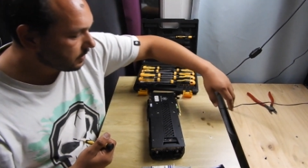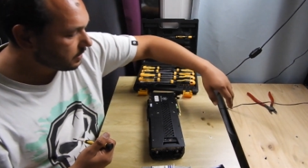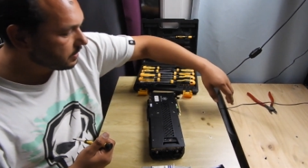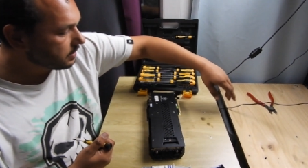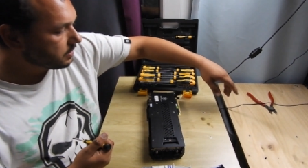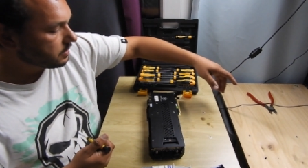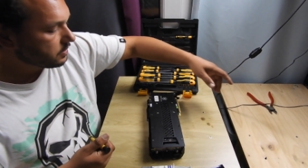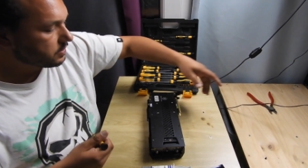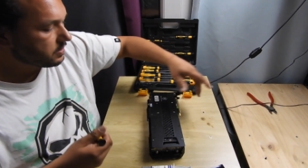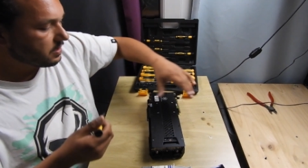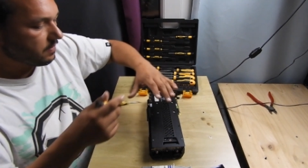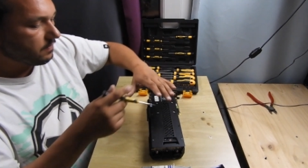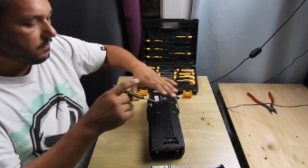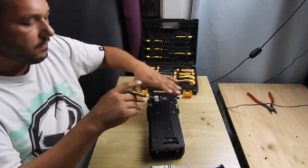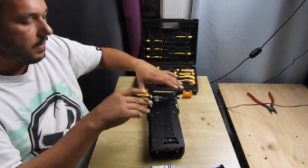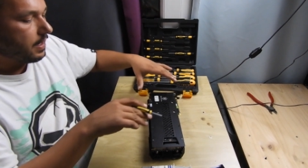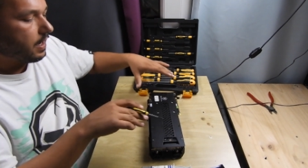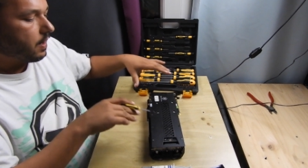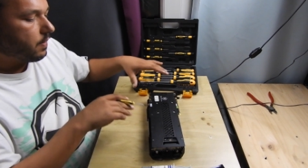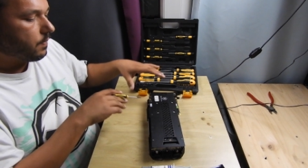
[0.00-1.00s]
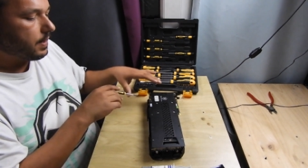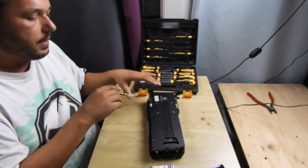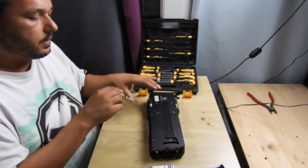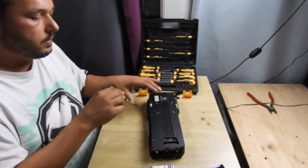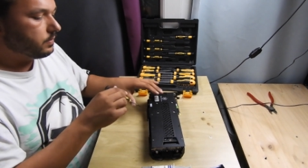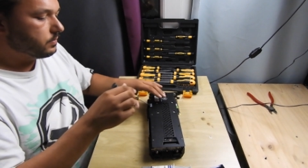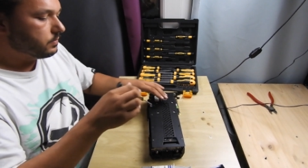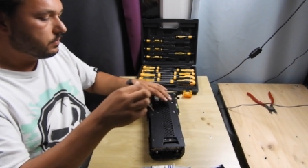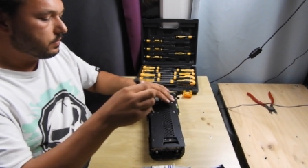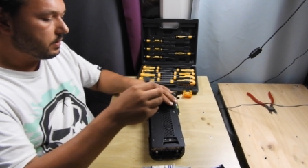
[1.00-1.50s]
in the same way how I
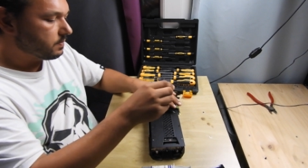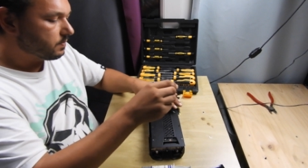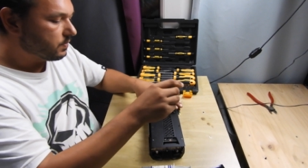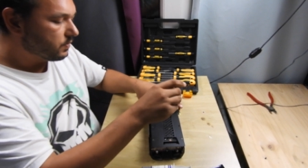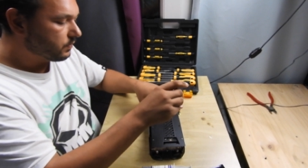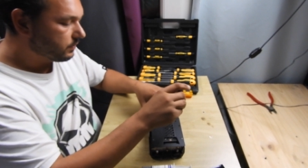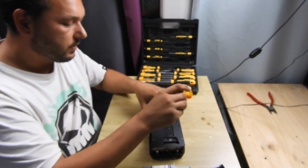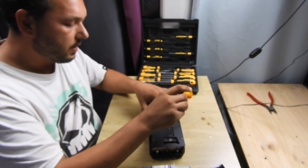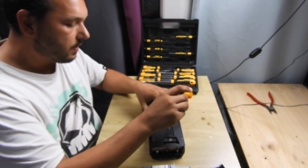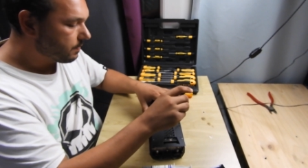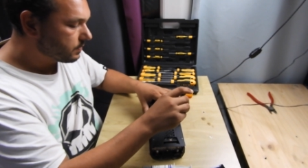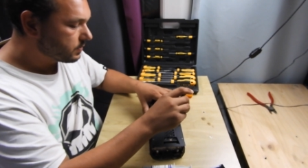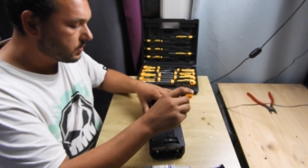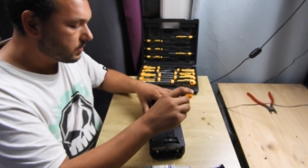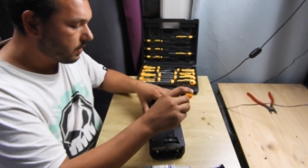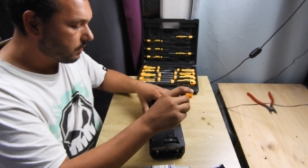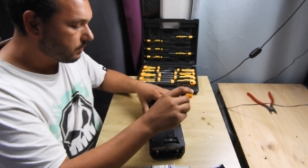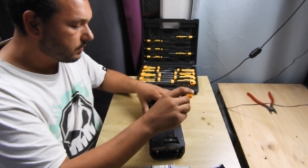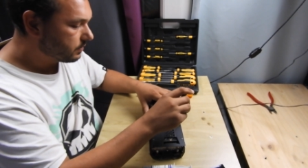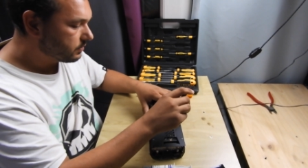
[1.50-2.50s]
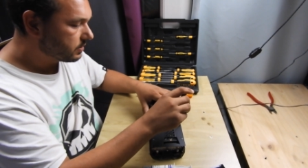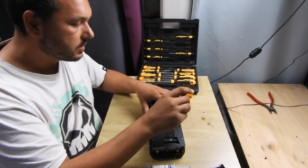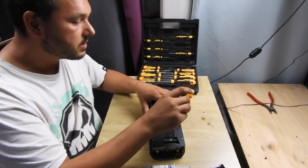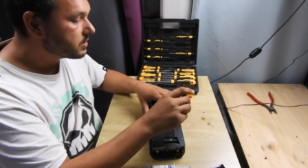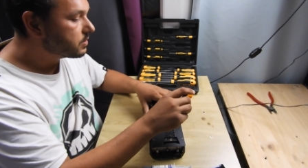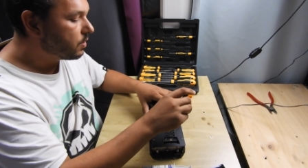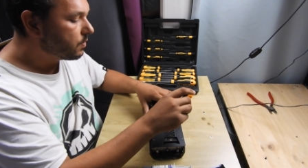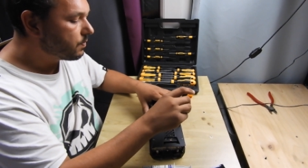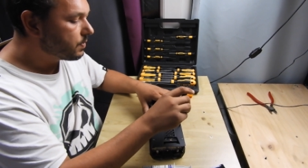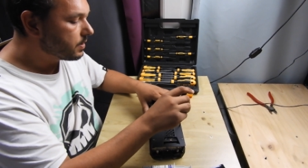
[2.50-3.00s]
do remove them. So I will
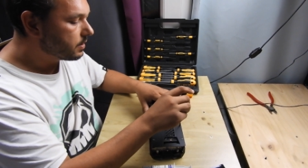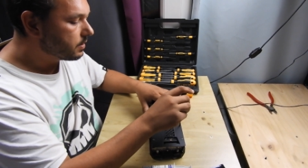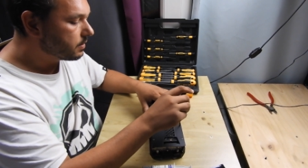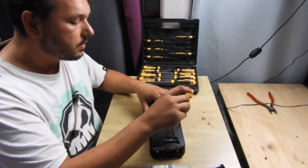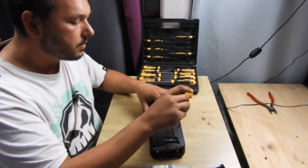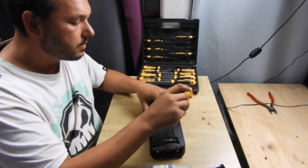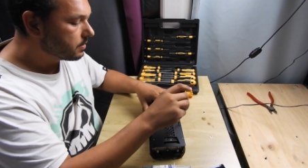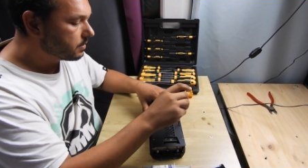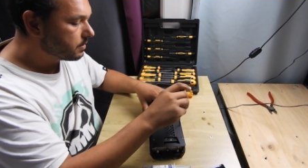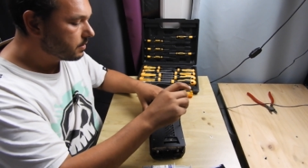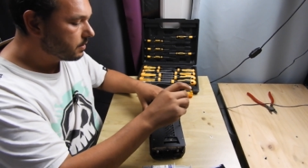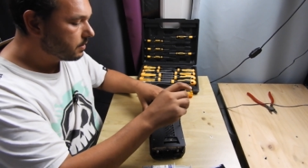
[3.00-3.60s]
just copy the